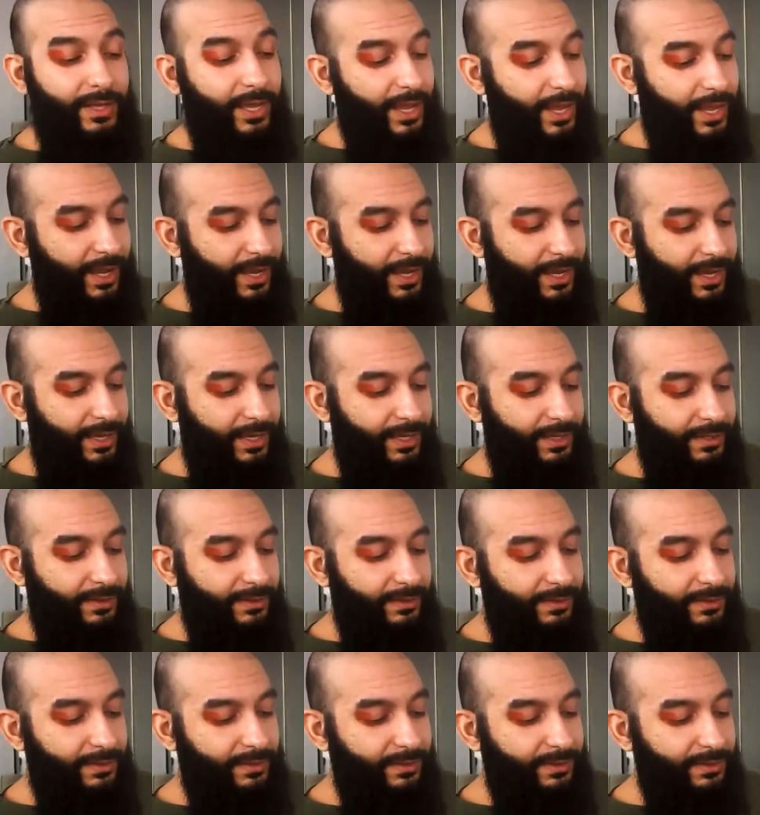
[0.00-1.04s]

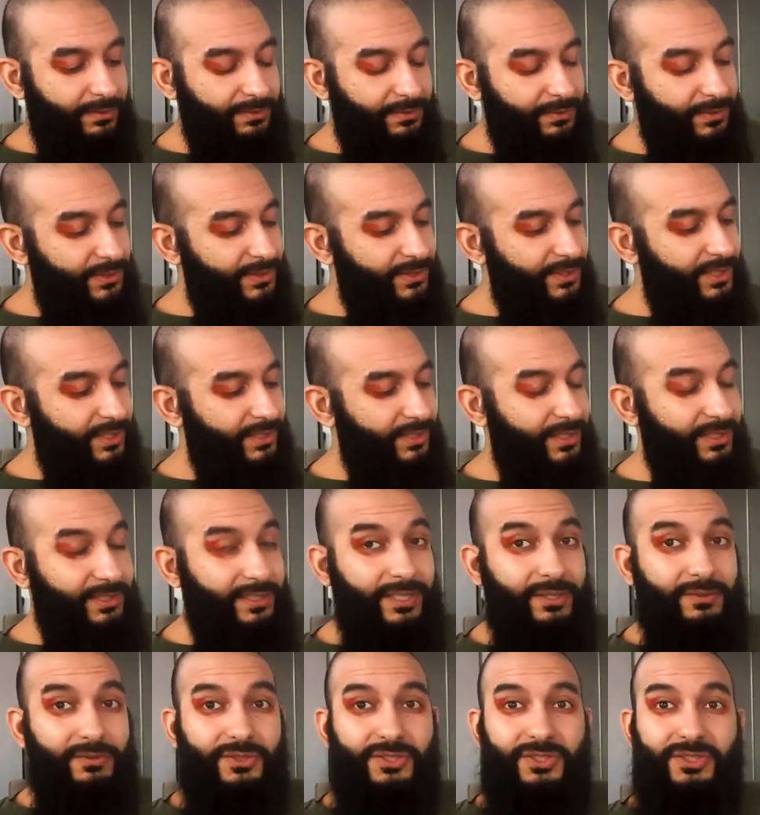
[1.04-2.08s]
And the first thing they
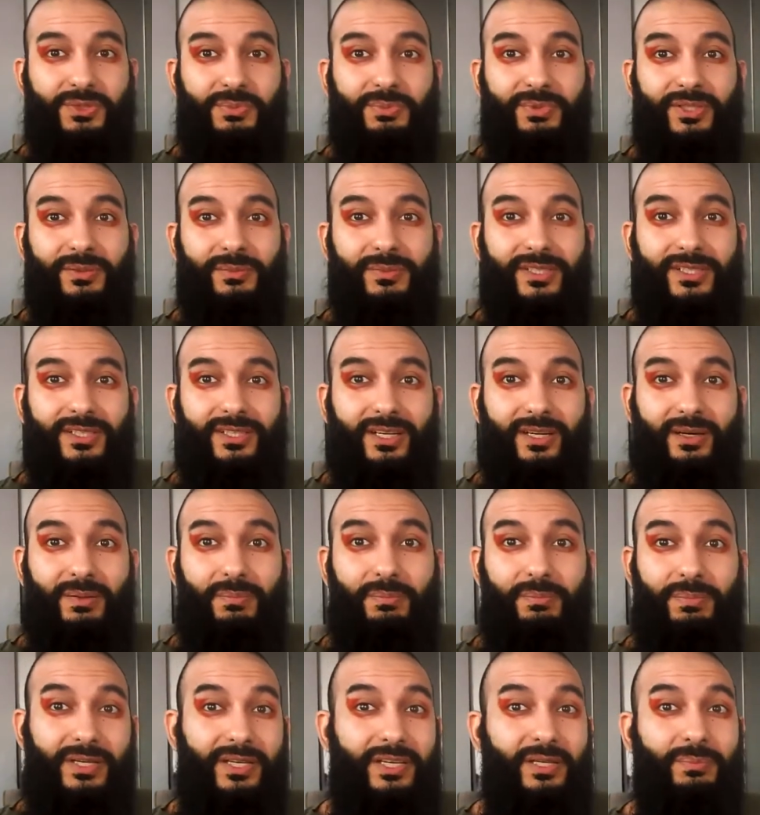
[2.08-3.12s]
did was just bring me a
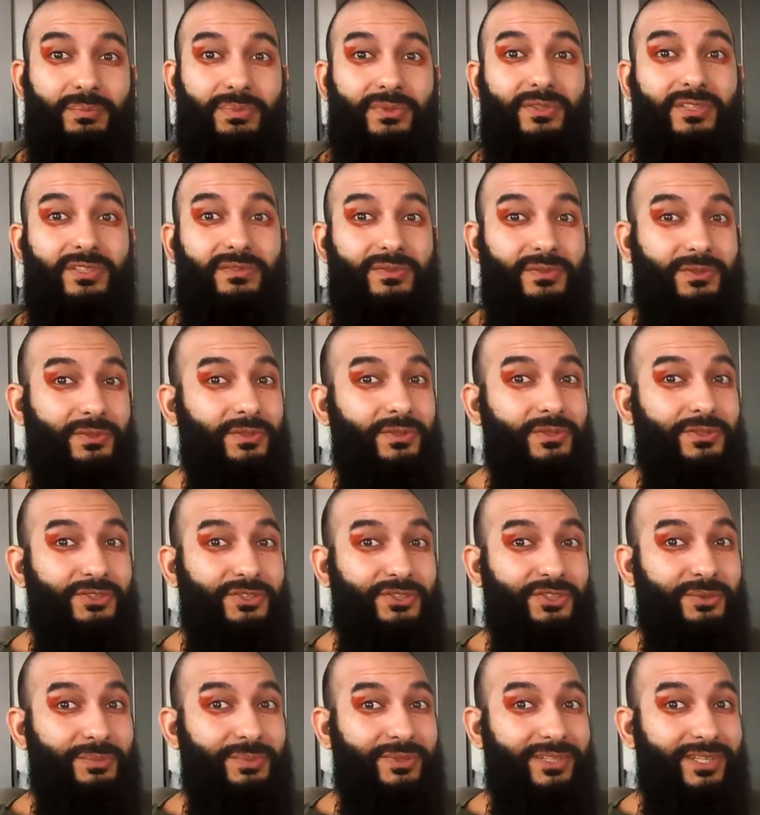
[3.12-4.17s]
big bowl of orange
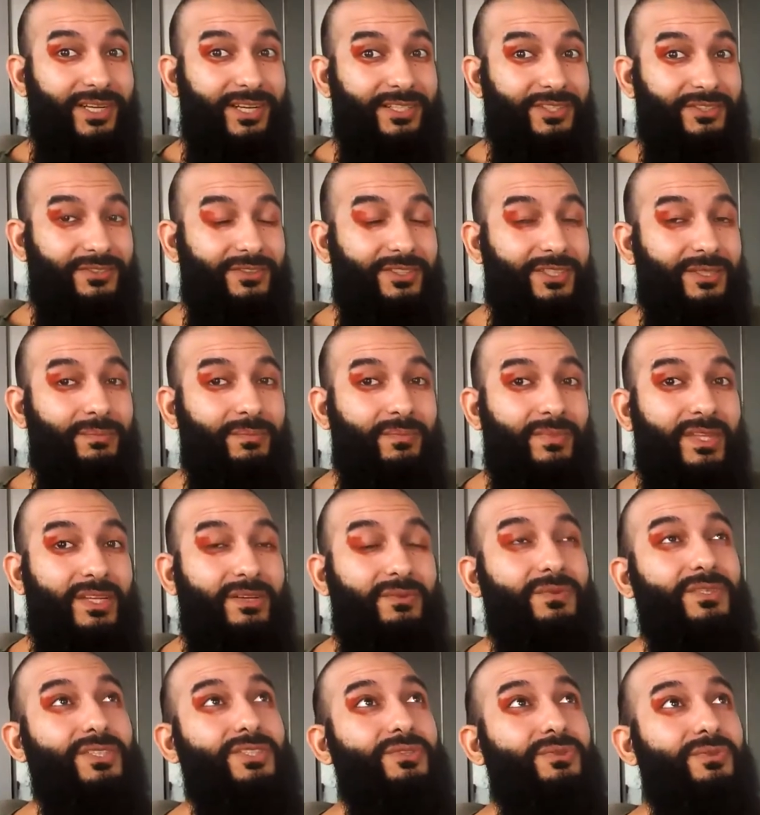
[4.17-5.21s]
sherbet ice cream,
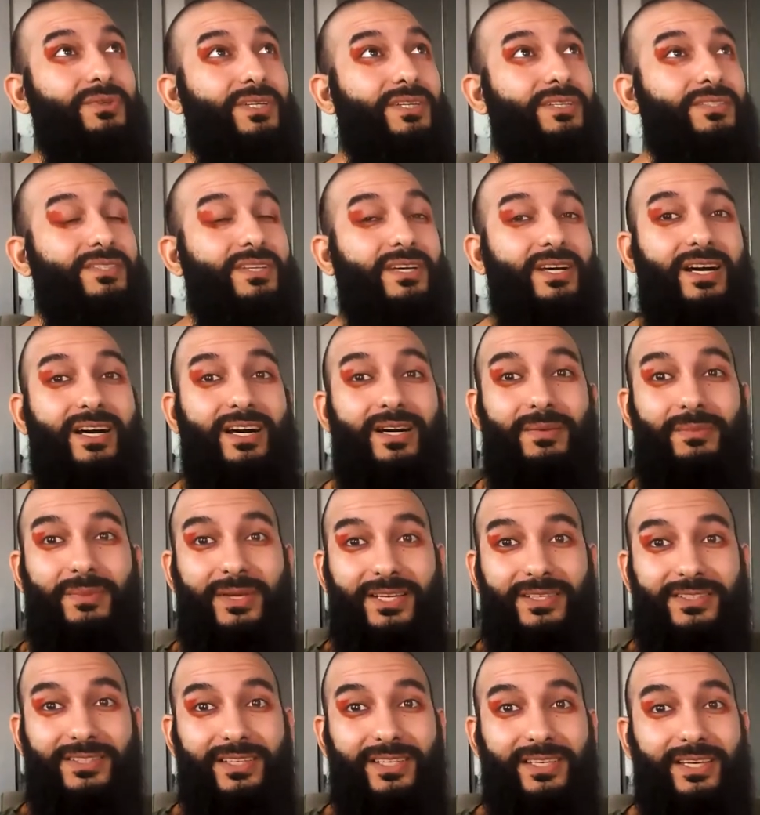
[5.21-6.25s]
which was
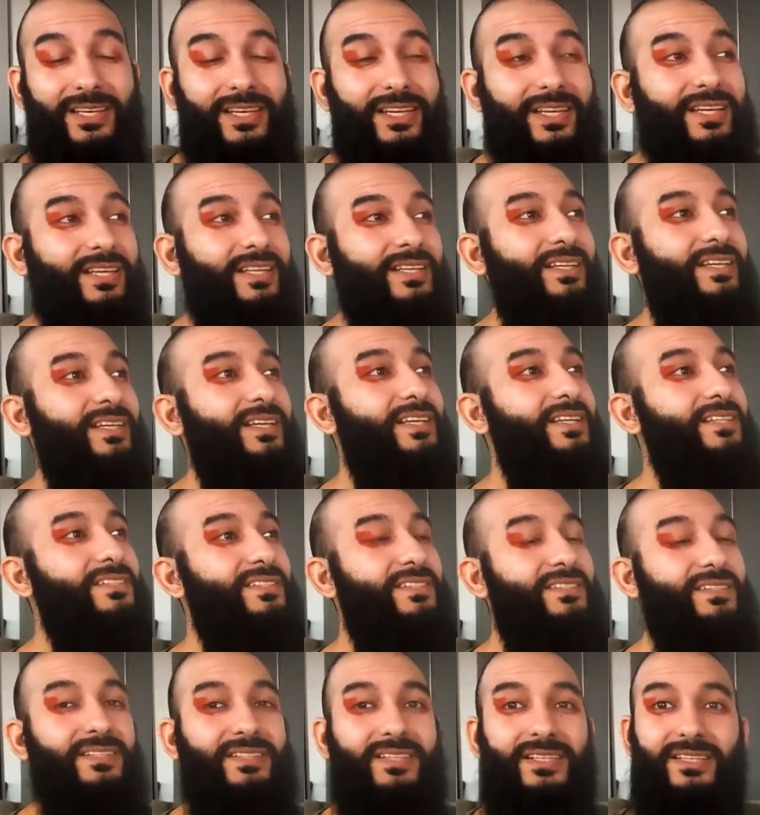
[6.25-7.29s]
amazing. It
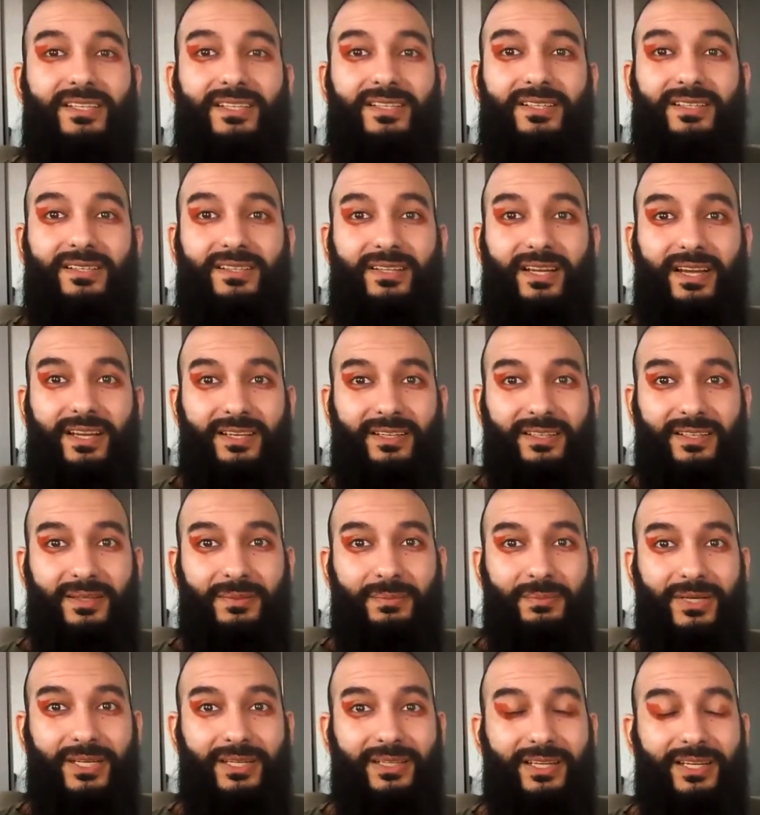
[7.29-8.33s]
instantly lighted
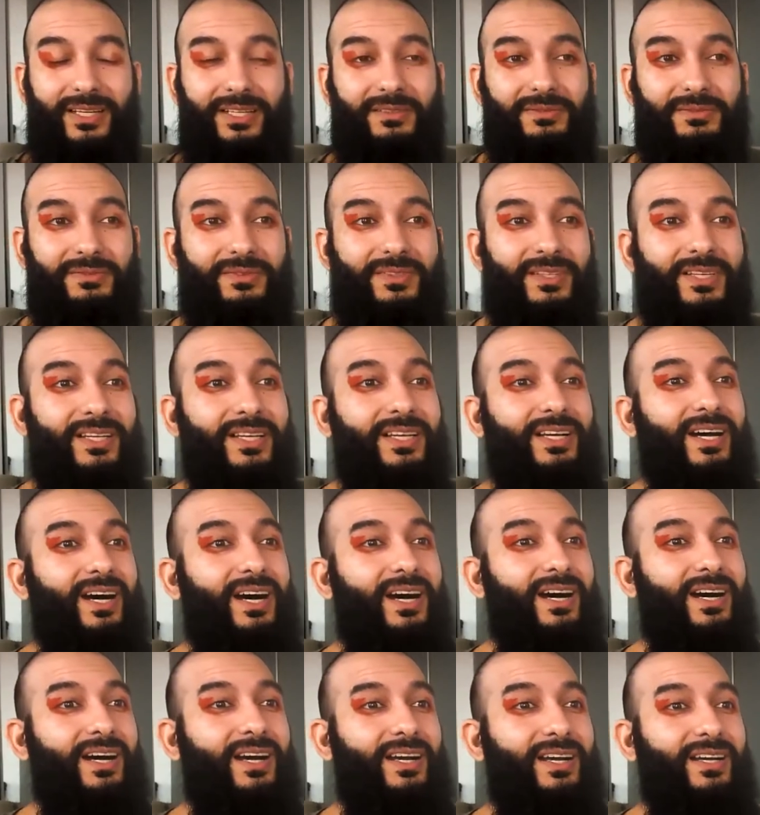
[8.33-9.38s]
up my life.
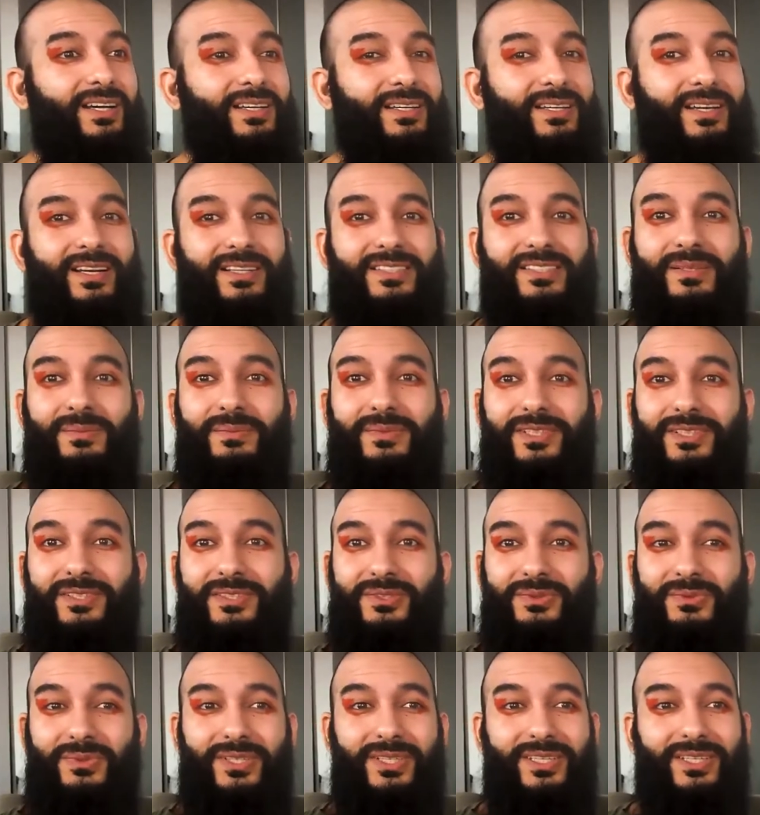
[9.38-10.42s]
I got something
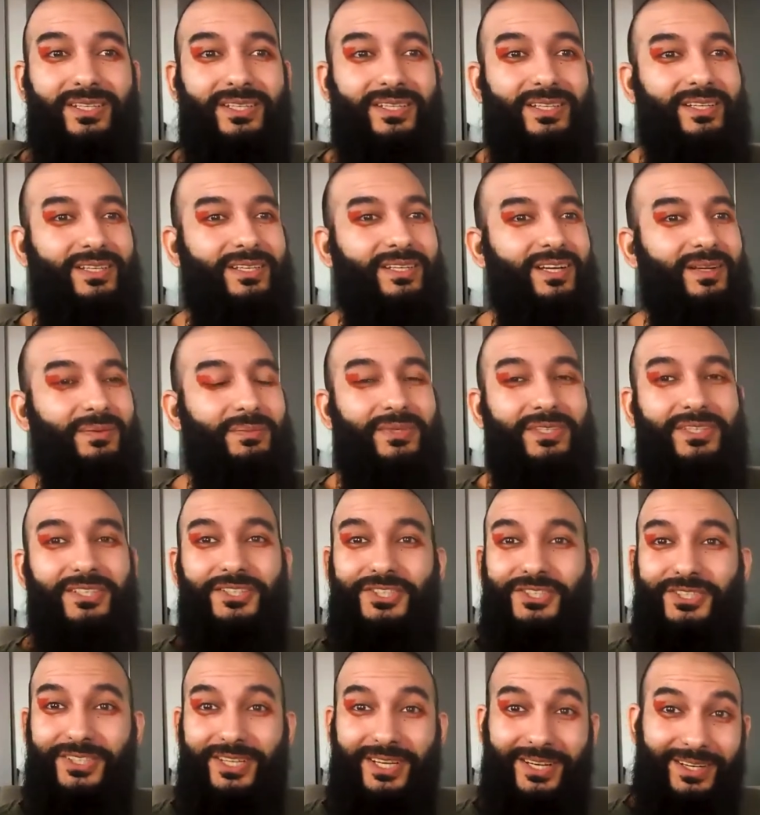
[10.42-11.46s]
sweet. It got me to
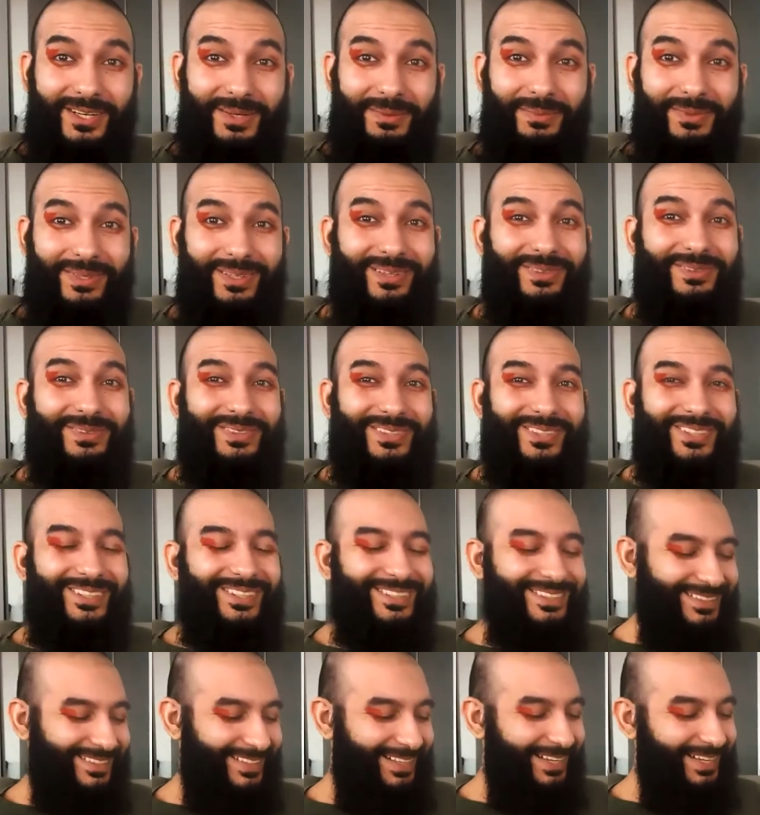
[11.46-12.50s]
shut up, of
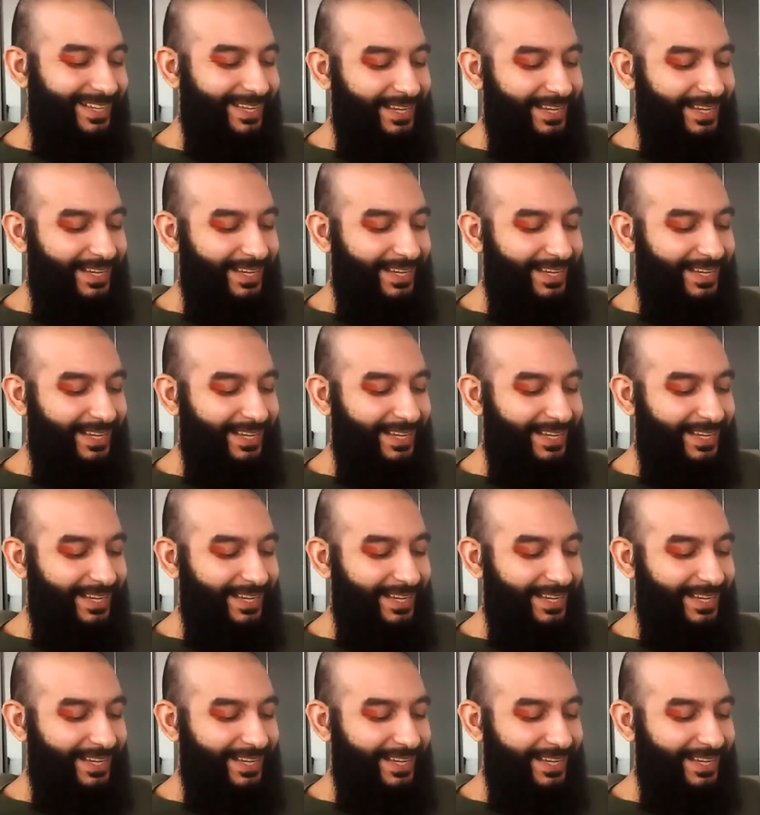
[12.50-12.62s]
course.